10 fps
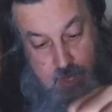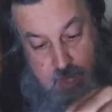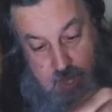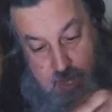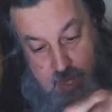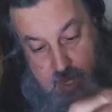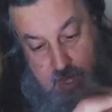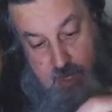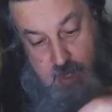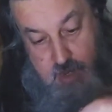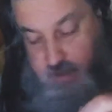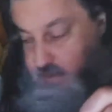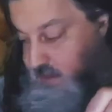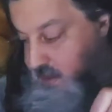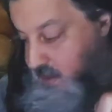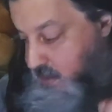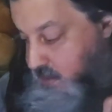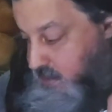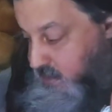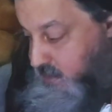And so
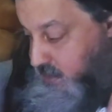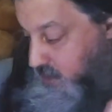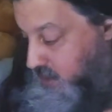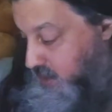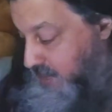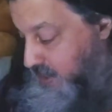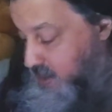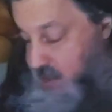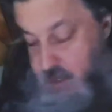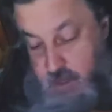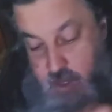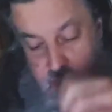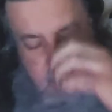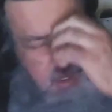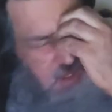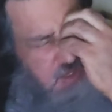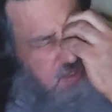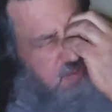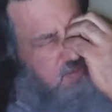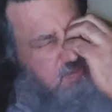this come in the door,
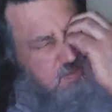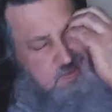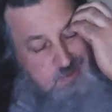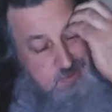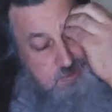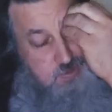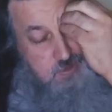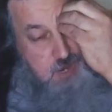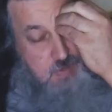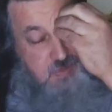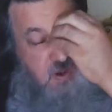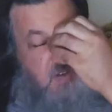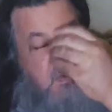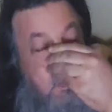dropped off